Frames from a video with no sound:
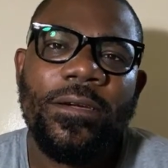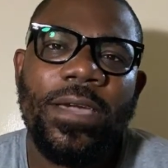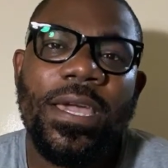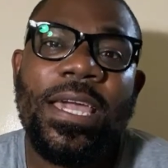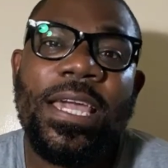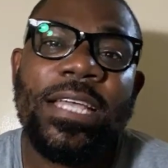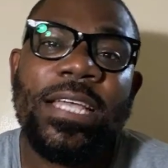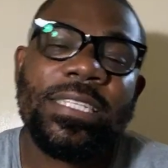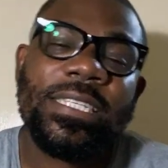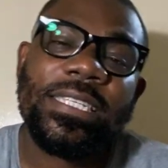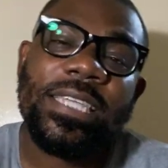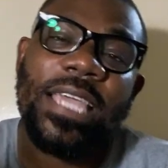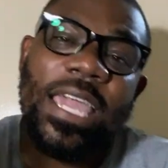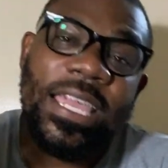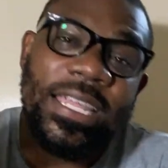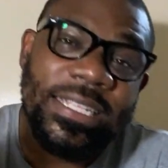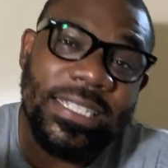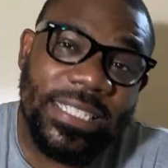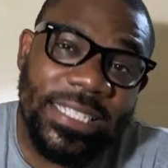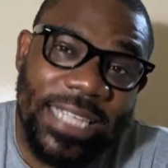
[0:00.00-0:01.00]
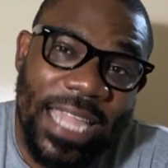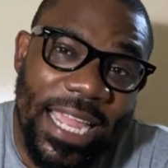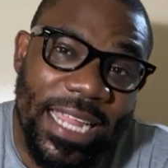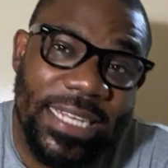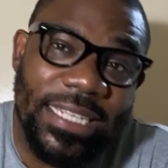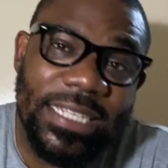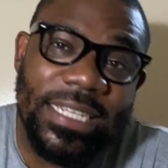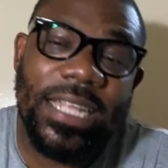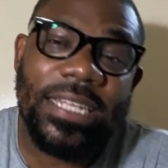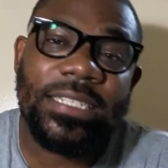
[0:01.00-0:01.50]
it's
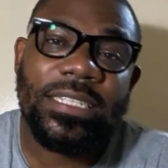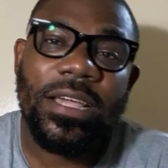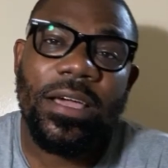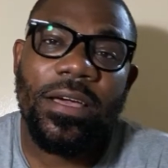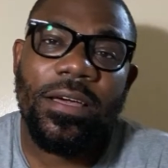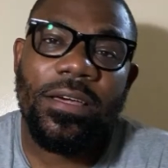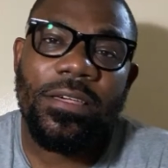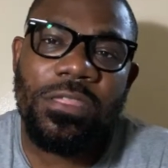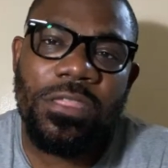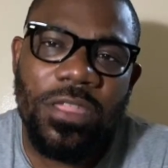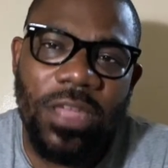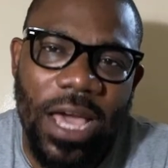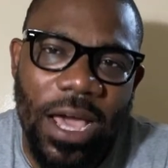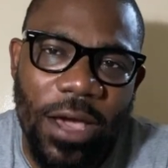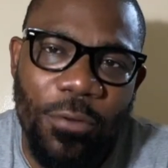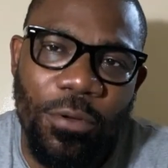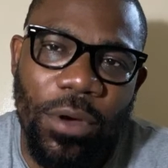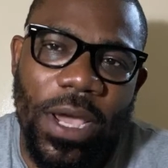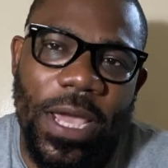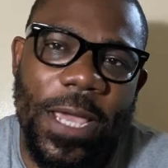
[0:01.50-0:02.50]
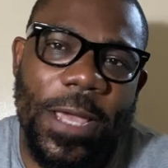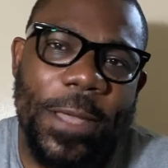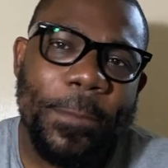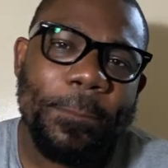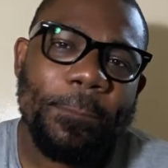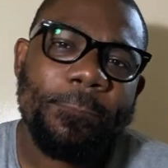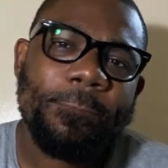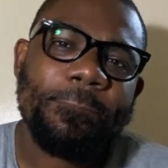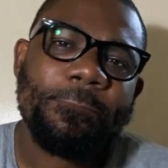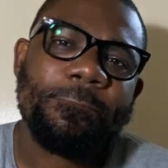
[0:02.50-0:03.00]
intended that way.
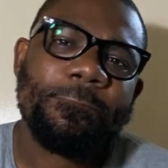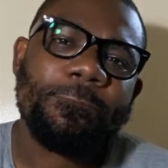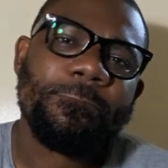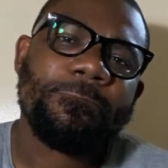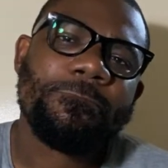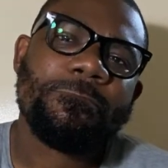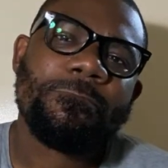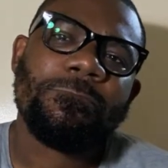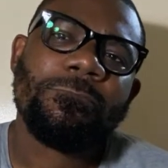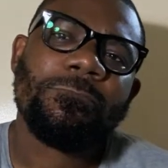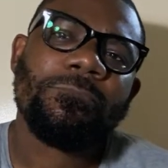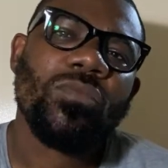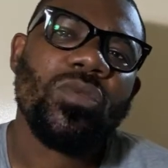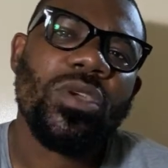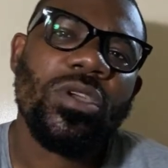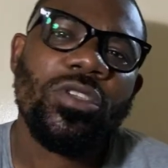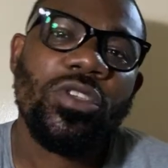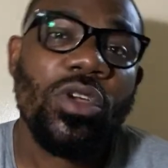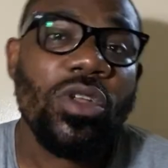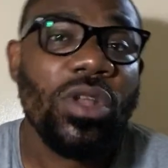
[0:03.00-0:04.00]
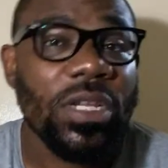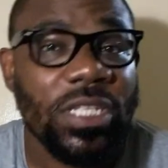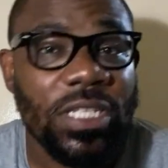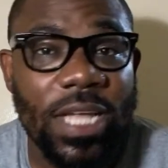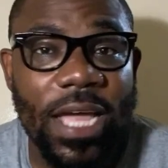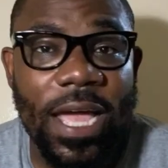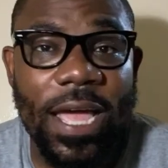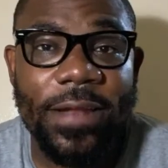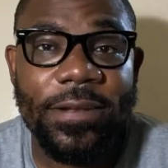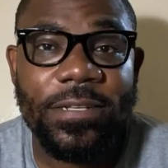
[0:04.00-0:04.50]
You
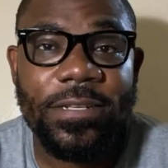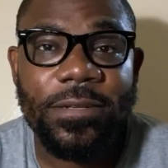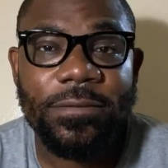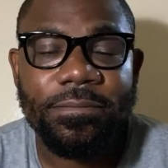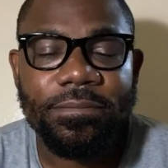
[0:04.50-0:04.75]
understand?